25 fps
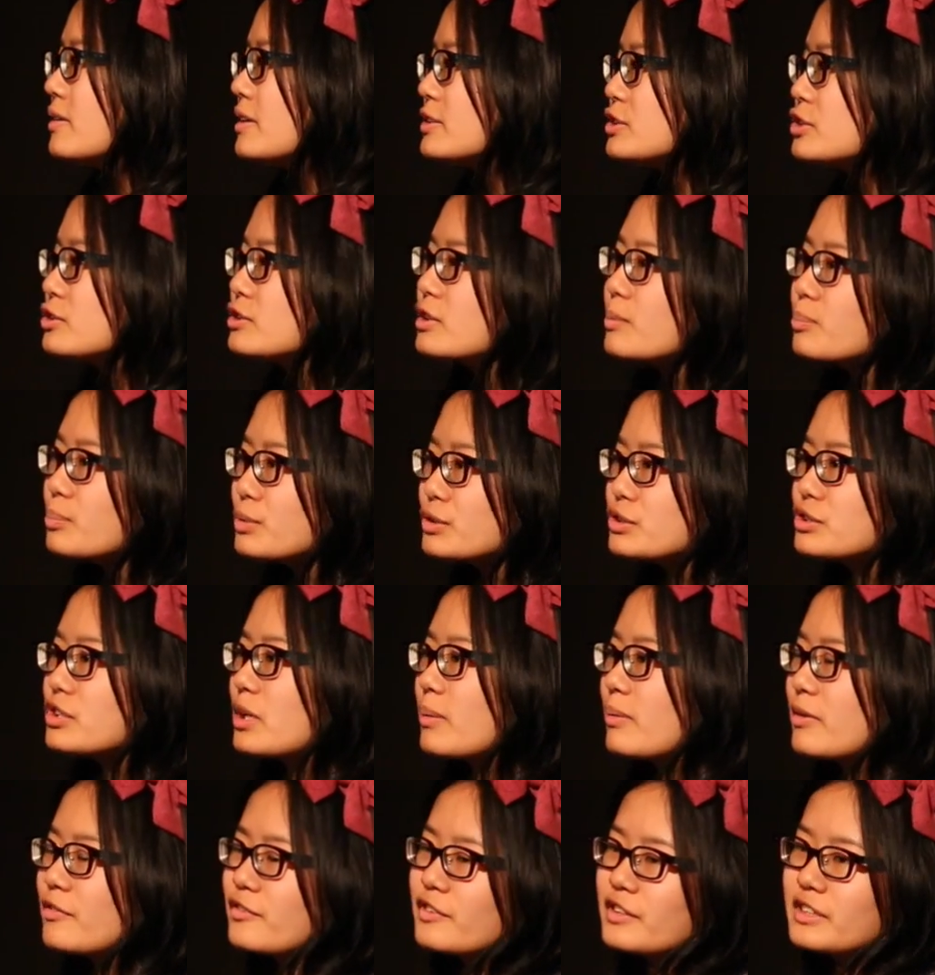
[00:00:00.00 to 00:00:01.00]
shouldn't
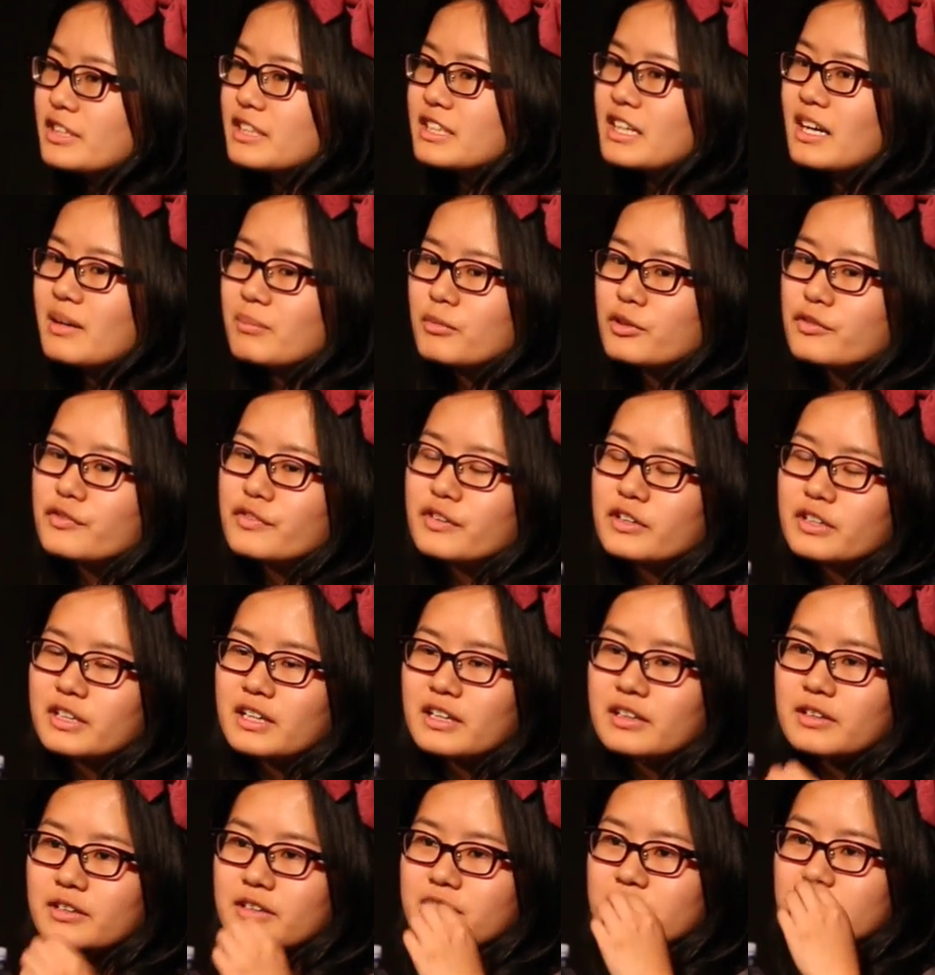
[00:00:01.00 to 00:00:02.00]
Bootstrap already
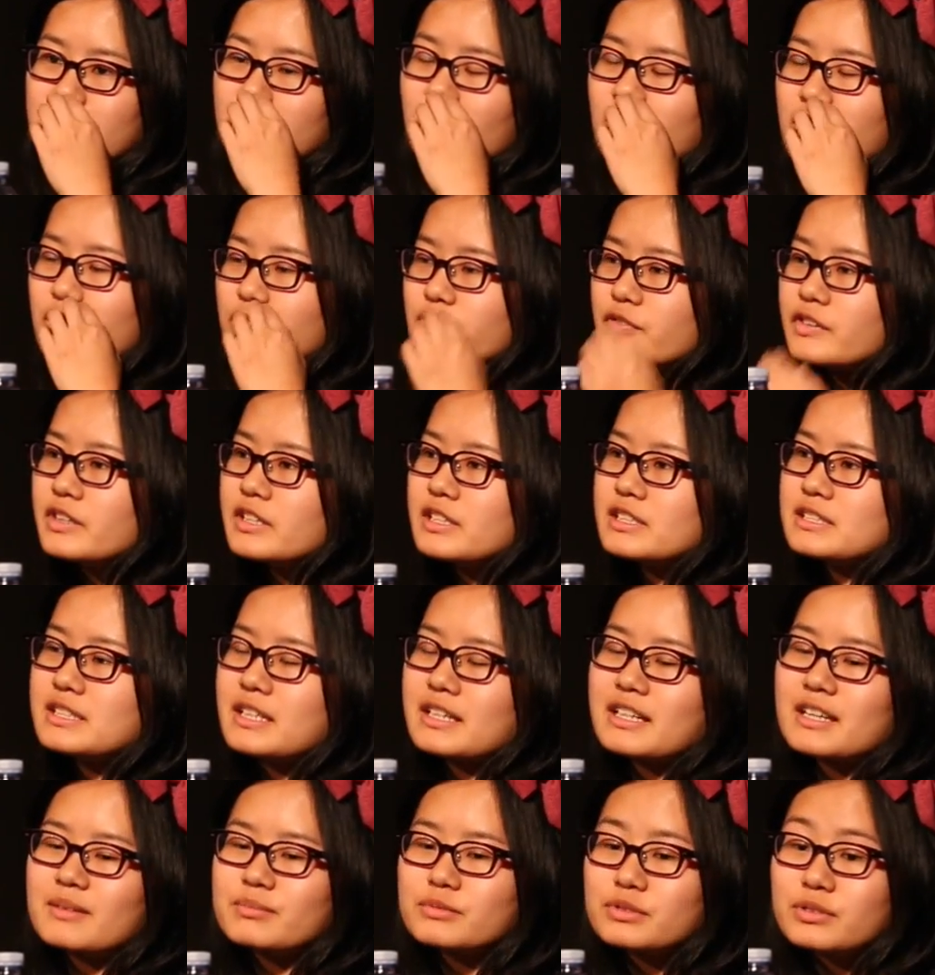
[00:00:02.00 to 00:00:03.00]
thought over this
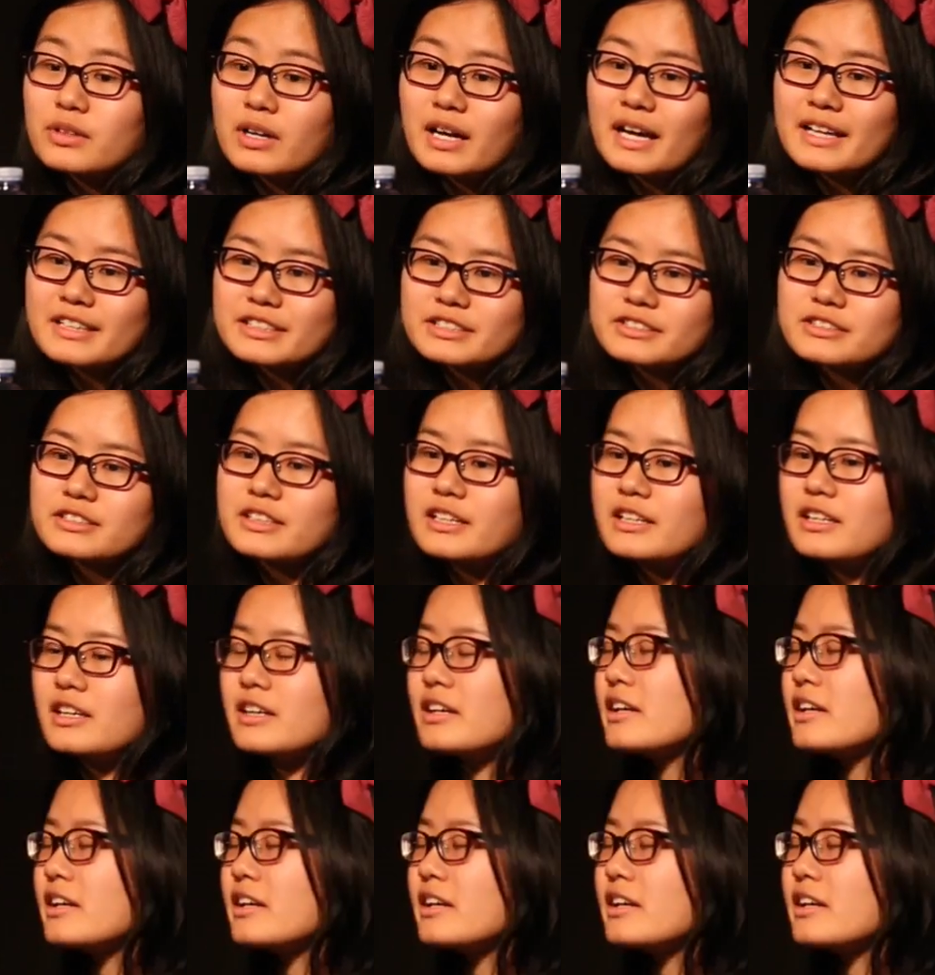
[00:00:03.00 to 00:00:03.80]
and come to an answer? And